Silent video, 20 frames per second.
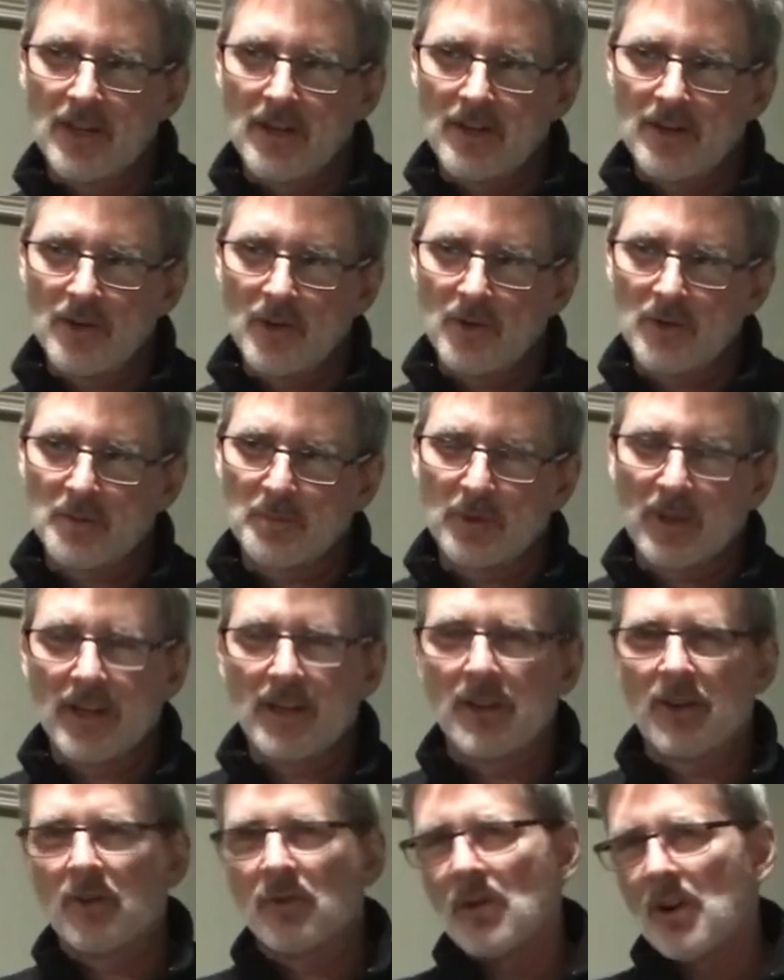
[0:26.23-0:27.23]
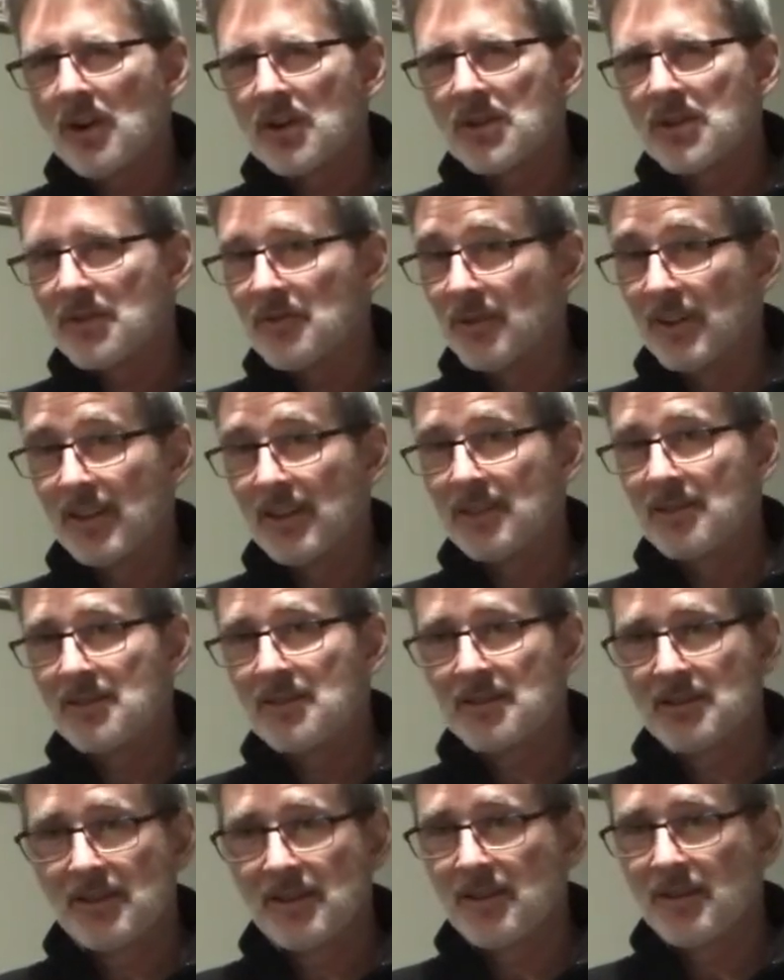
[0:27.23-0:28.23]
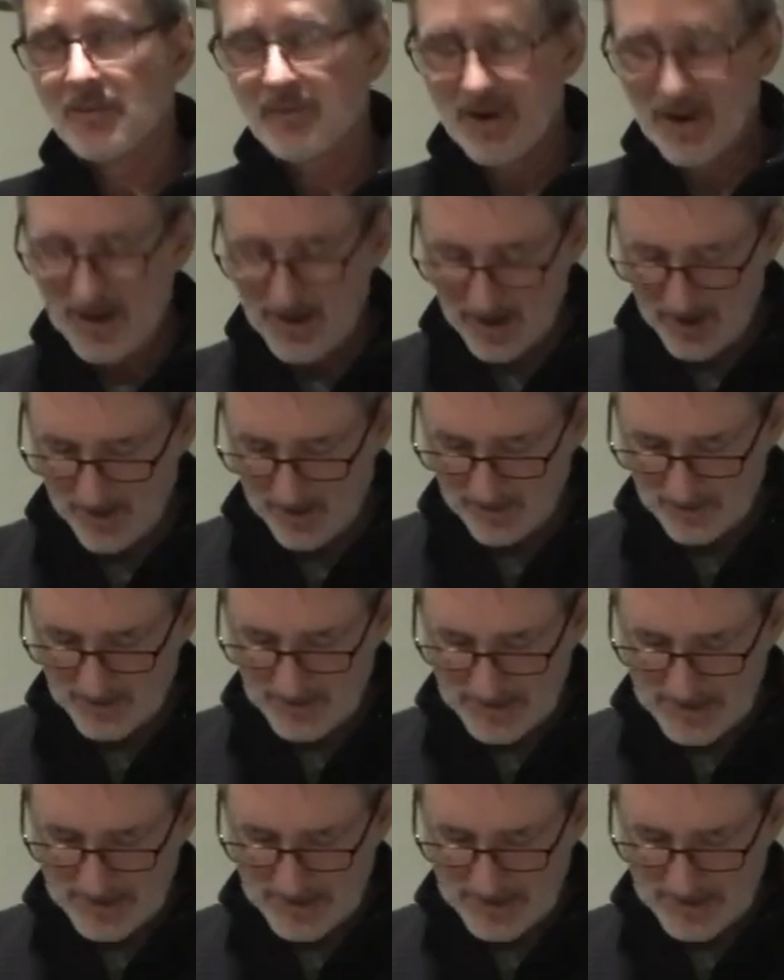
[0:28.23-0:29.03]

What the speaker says: notes played across strings in the right hand,